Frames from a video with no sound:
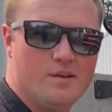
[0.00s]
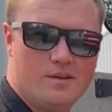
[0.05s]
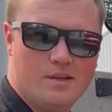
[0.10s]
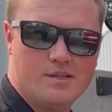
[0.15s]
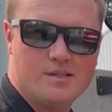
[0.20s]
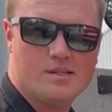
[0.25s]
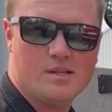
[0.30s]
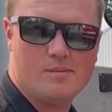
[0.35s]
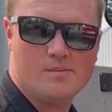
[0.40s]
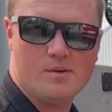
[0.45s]
than
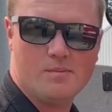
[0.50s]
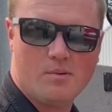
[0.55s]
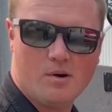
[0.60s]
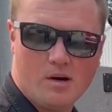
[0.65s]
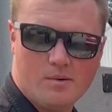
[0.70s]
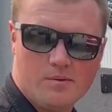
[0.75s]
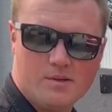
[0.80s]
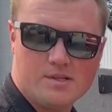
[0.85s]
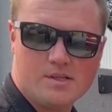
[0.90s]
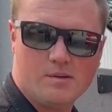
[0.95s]
some
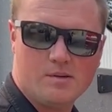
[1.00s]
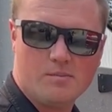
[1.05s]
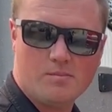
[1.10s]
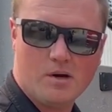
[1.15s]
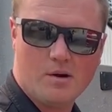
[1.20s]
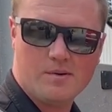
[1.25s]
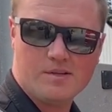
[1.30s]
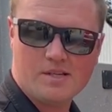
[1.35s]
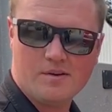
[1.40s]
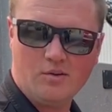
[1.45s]
departments. Some
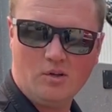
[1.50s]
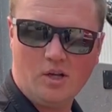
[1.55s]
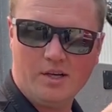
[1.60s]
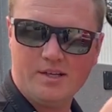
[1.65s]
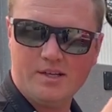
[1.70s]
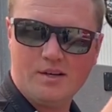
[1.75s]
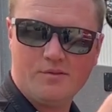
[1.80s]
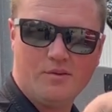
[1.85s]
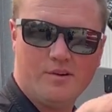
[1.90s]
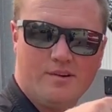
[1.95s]
departments have a lot
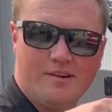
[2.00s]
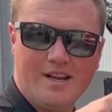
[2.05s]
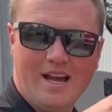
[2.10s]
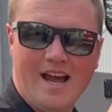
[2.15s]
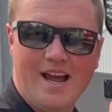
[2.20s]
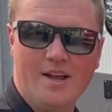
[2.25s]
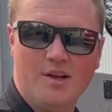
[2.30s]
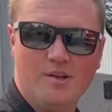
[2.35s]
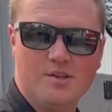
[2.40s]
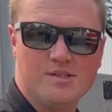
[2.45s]
of different
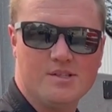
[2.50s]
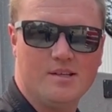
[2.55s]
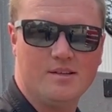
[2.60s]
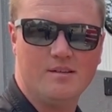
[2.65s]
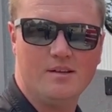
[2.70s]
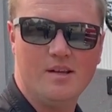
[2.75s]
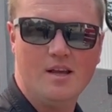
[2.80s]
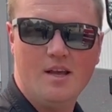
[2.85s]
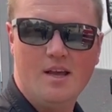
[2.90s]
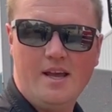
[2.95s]
dials
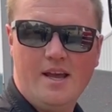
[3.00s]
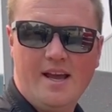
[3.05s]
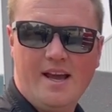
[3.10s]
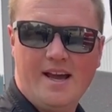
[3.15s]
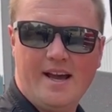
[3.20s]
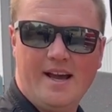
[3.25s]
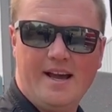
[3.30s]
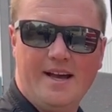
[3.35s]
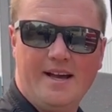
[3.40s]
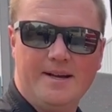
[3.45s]
and
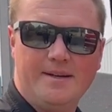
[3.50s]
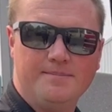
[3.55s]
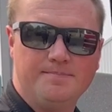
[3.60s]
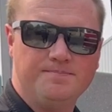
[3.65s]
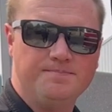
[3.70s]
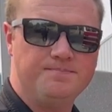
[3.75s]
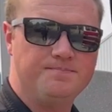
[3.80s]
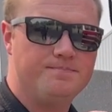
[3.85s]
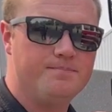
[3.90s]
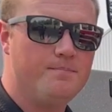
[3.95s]

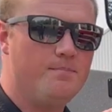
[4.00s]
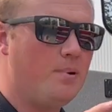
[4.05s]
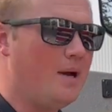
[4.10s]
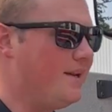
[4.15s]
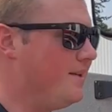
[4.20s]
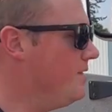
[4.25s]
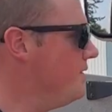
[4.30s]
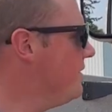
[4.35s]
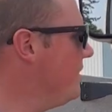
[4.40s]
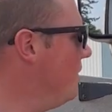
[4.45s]
buttons